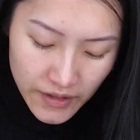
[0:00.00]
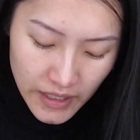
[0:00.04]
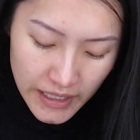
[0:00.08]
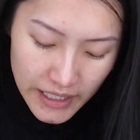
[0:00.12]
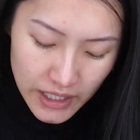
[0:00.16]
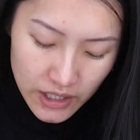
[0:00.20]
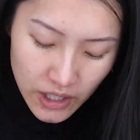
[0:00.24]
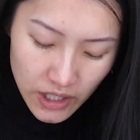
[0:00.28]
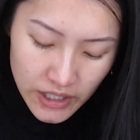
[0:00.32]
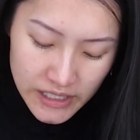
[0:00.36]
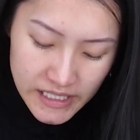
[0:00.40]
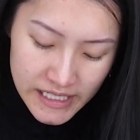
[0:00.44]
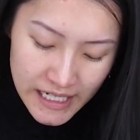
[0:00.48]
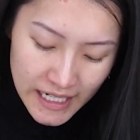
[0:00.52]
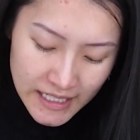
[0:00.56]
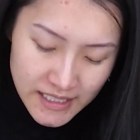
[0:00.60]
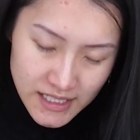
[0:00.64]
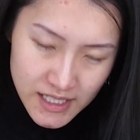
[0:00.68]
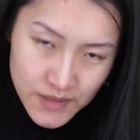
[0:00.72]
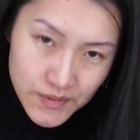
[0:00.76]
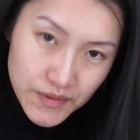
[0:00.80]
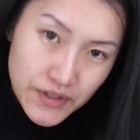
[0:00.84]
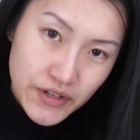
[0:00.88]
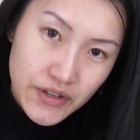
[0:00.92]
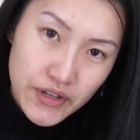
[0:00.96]
feel like contacts
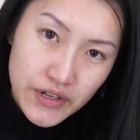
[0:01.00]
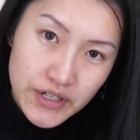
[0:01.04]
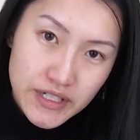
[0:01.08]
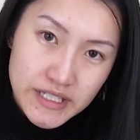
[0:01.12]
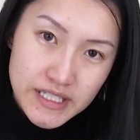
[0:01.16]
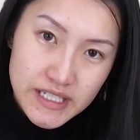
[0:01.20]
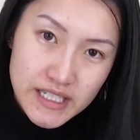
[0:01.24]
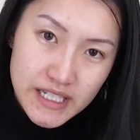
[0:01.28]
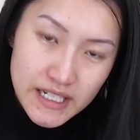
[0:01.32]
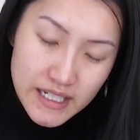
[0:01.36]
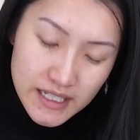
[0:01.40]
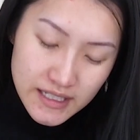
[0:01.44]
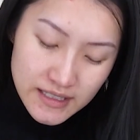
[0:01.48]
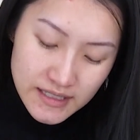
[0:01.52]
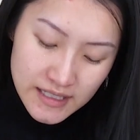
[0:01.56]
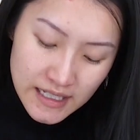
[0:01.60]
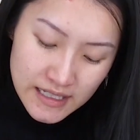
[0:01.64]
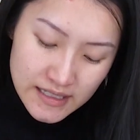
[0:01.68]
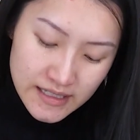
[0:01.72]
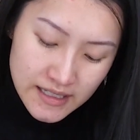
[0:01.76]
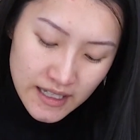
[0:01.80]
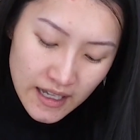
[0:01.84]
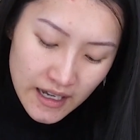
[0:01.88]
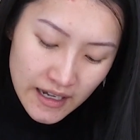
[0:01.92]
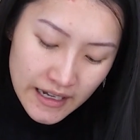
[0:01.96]
is one of those things
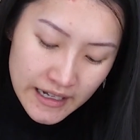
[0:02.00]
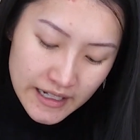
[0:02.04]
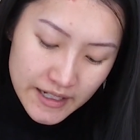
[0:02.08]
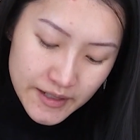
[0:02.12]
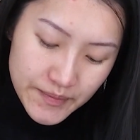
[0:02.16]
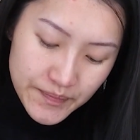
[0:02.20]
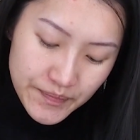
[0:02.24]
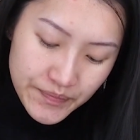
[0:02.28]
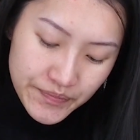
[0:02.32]
that's like,